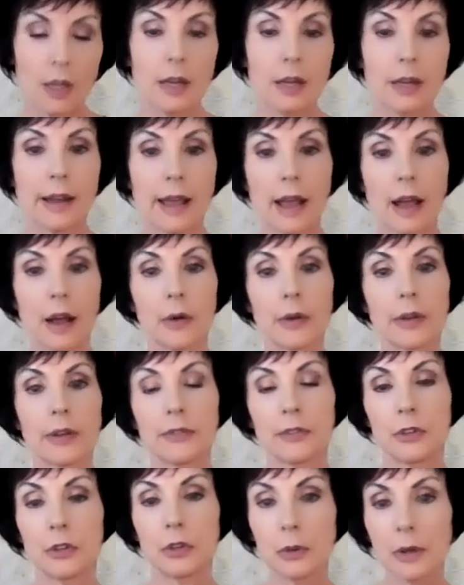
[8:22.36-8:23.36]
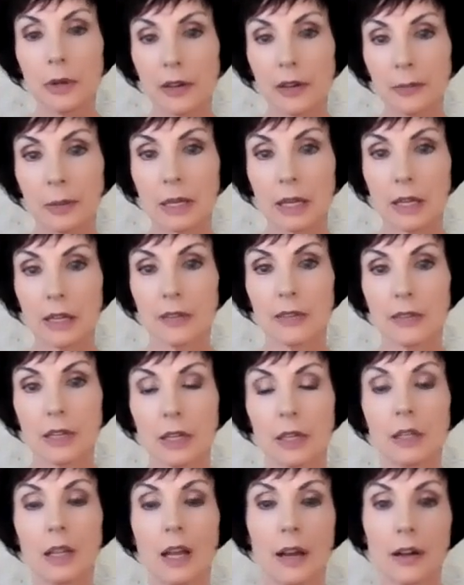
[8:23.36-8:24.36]
Now, if you have been given
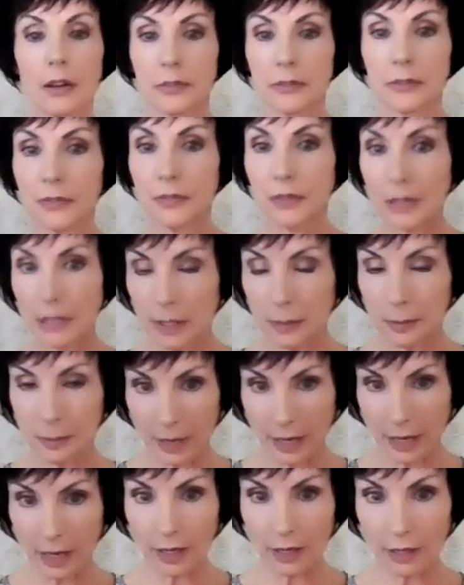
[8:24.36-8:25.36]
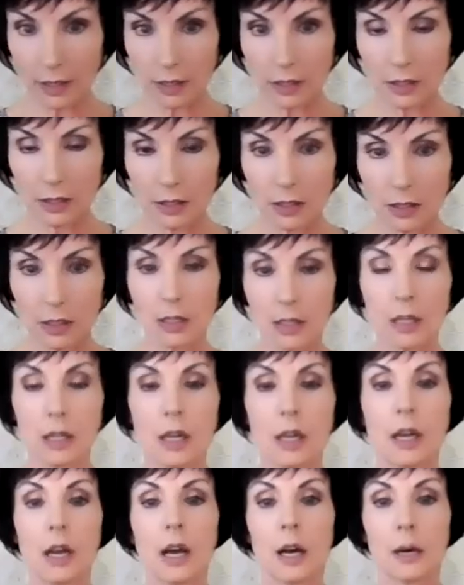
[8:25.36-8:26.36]
a lot of feedback
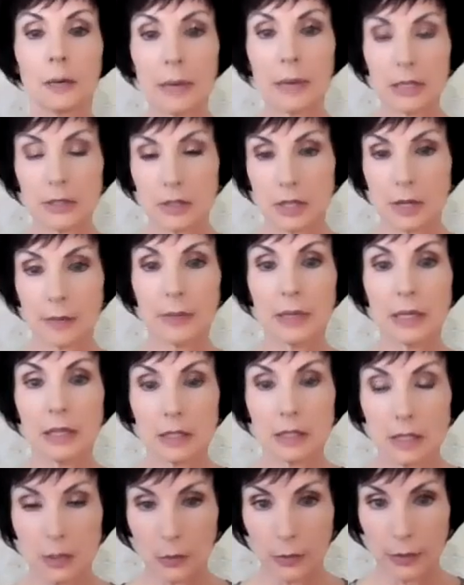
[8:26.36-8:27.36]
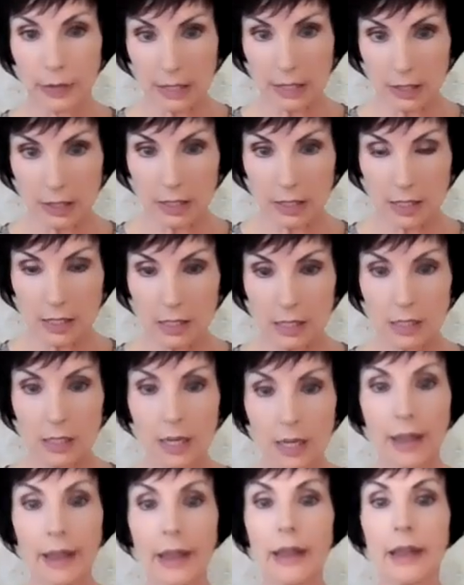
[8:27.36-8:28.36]
about something that's a weakness
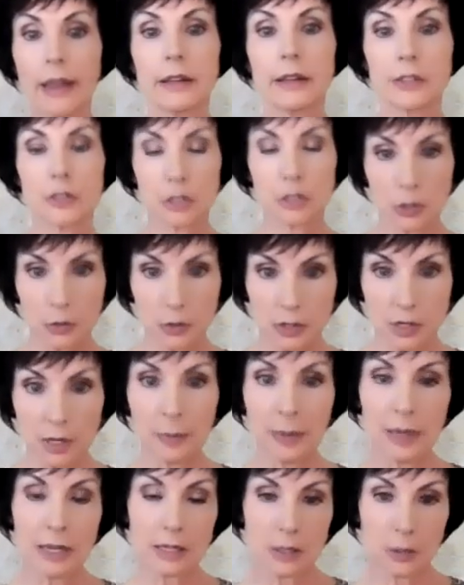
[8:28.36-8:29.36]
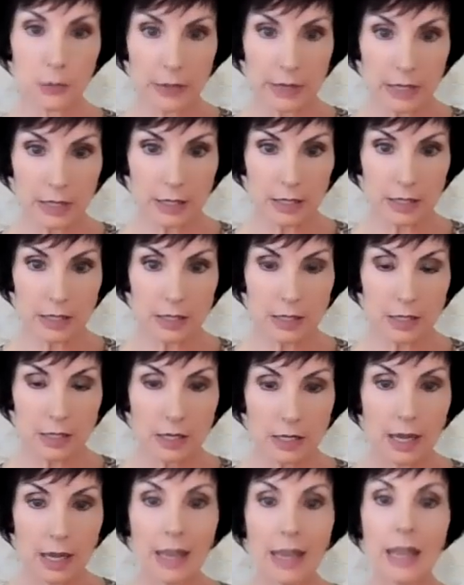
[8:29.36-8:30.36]
and it shows up as a weakness,
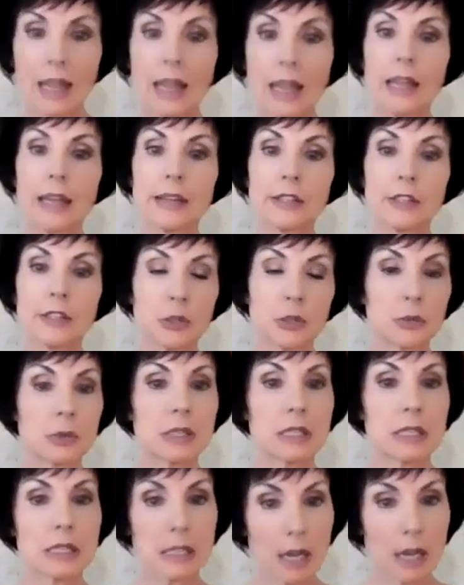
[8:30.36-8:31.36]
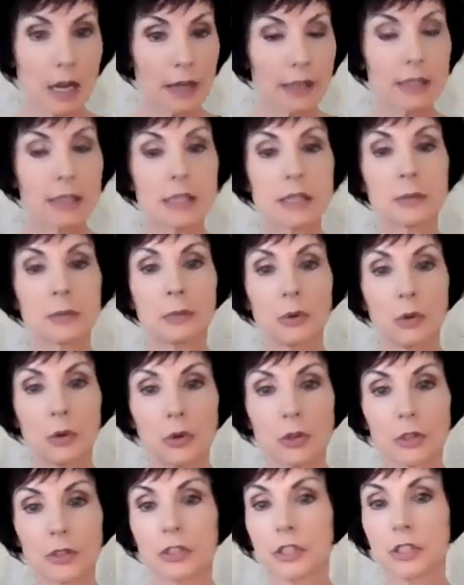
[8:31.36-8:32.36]
and you decide it's
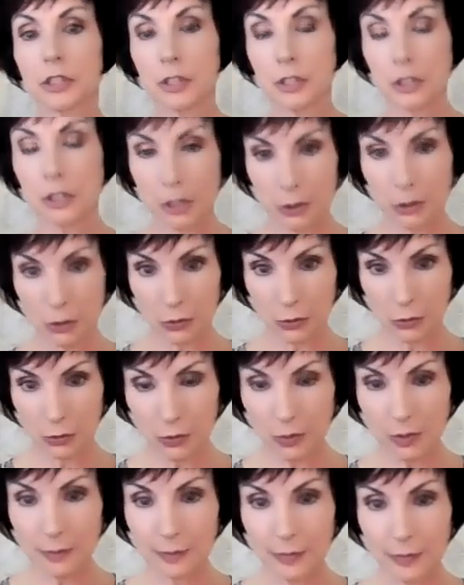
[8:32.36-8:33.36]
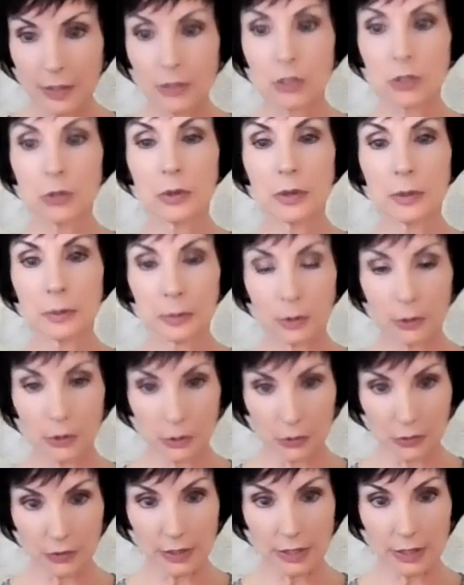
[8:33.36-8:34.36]
important to you to
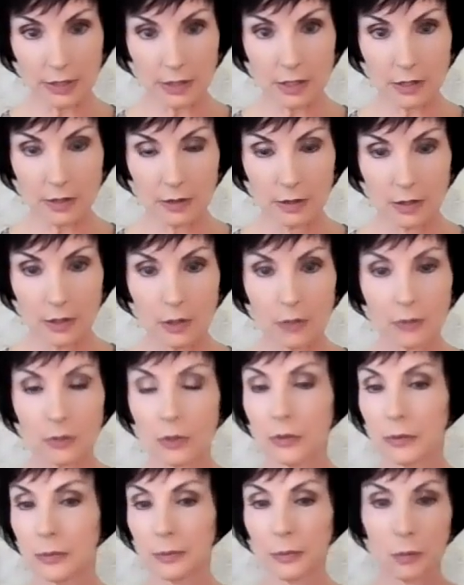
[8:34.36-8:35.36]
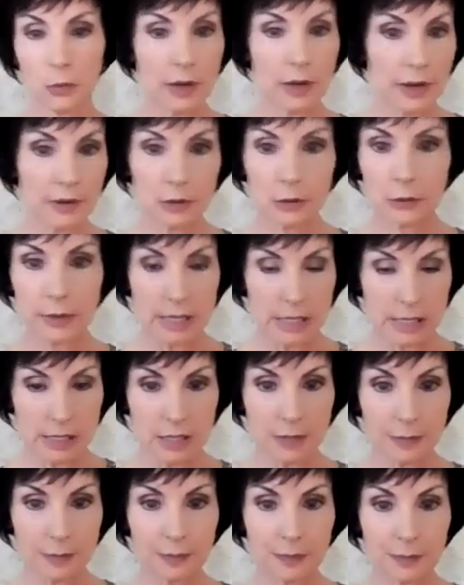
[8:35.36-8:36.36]
improve it for whatever
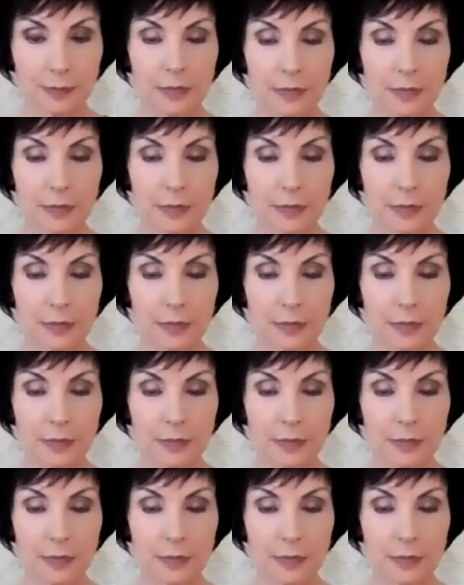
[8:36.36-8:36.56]
reason,